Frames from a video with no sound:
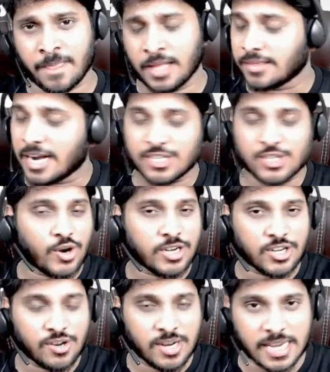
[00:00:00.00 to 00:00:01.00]
That is not
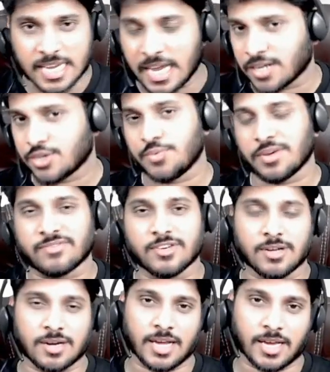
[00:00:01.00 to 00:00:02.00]
at all a correct way of
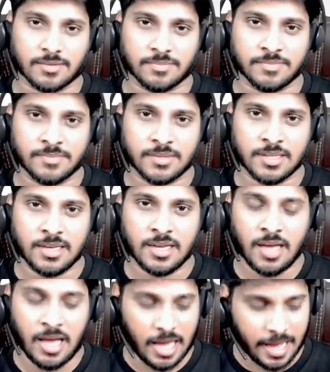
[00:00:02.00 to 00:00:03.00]
learning.
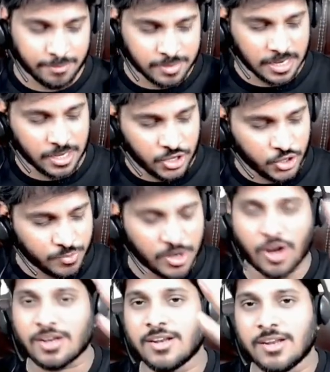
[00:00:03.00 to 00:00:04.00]
I'm telling you, you will
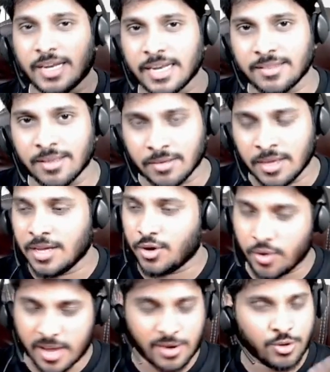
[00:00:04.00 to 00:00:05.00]
not learn anything.
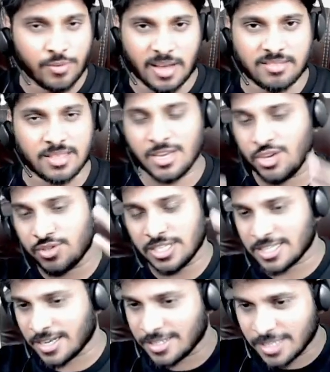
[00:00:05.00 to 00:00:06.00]
Okay, do one thing. You
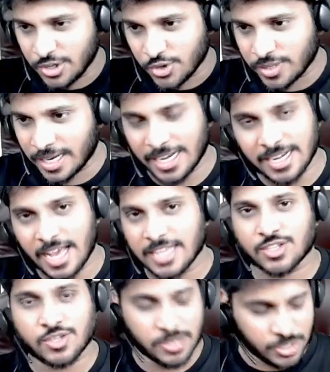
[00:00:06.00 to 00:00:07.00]
just listen to that and
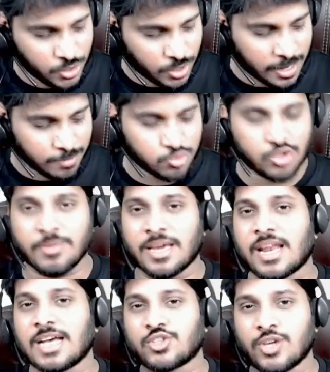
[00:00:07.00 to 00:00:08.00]
ask, come to me, I'll
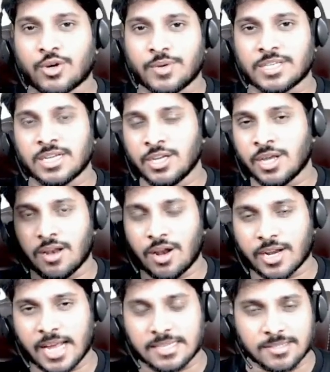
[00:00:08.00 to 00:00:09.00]
ask you a question, you'll not
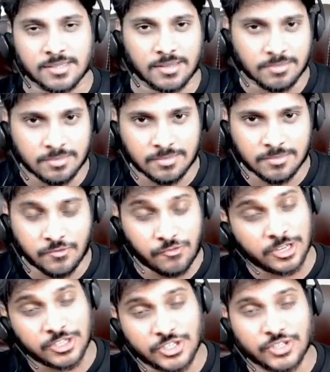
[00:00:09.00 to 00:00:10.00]
answer.
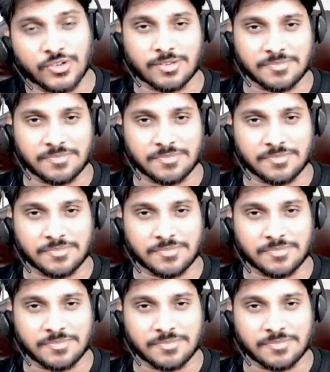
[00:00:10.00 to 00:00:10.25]
For sure.